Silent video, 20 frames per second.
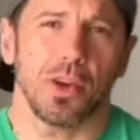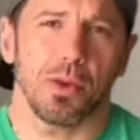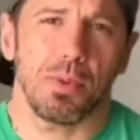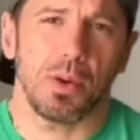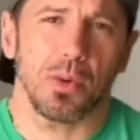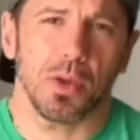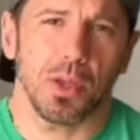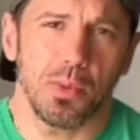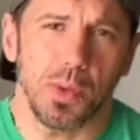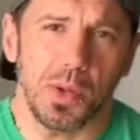on
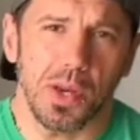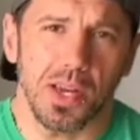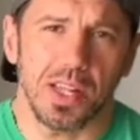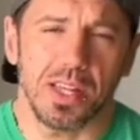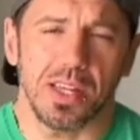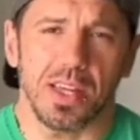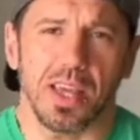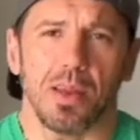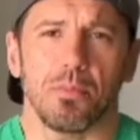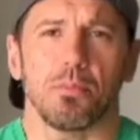about
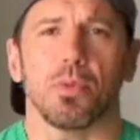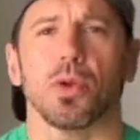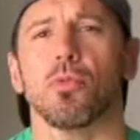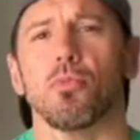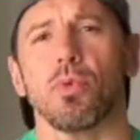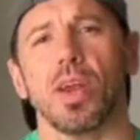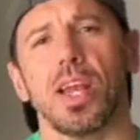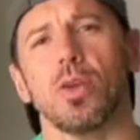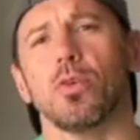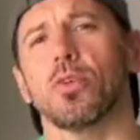community again, but it
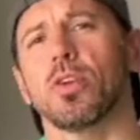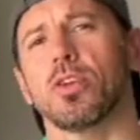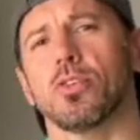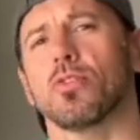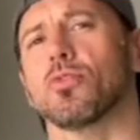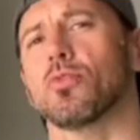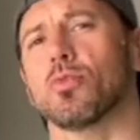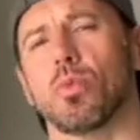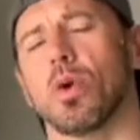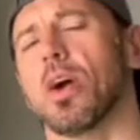really only
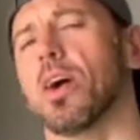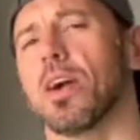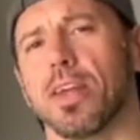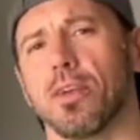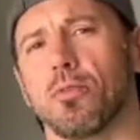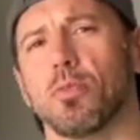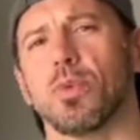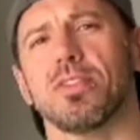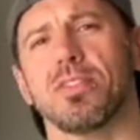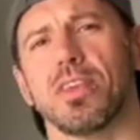does work
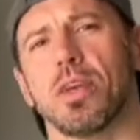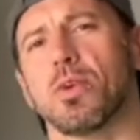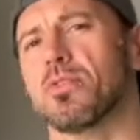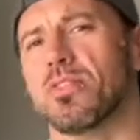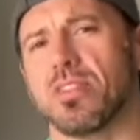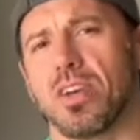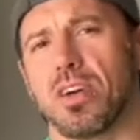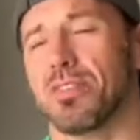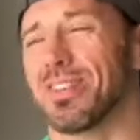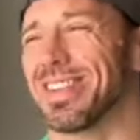if we see
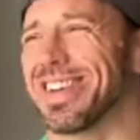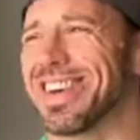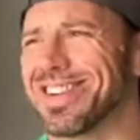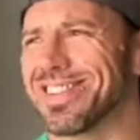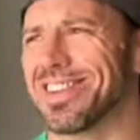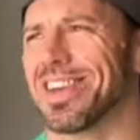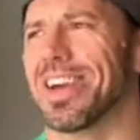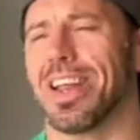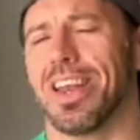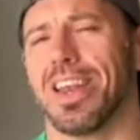ourselves
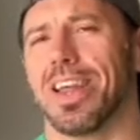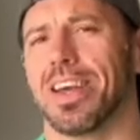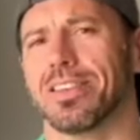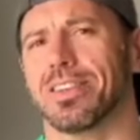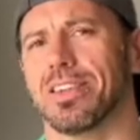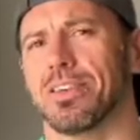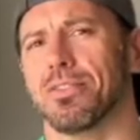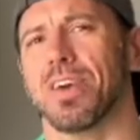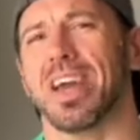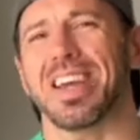as a
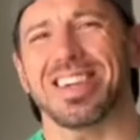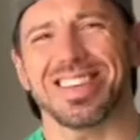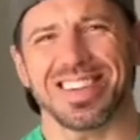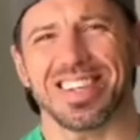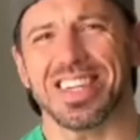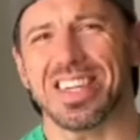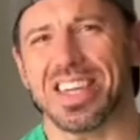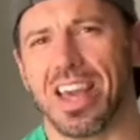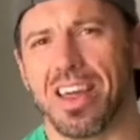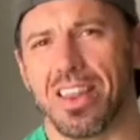collective,
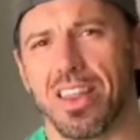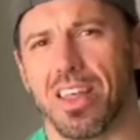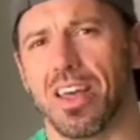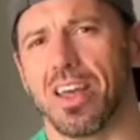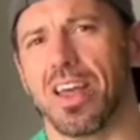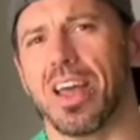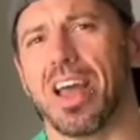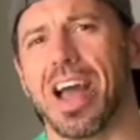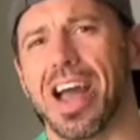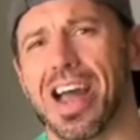together,
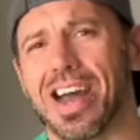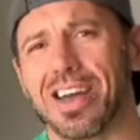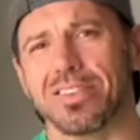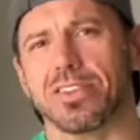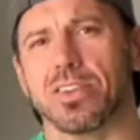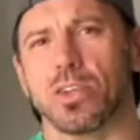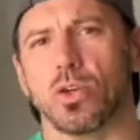as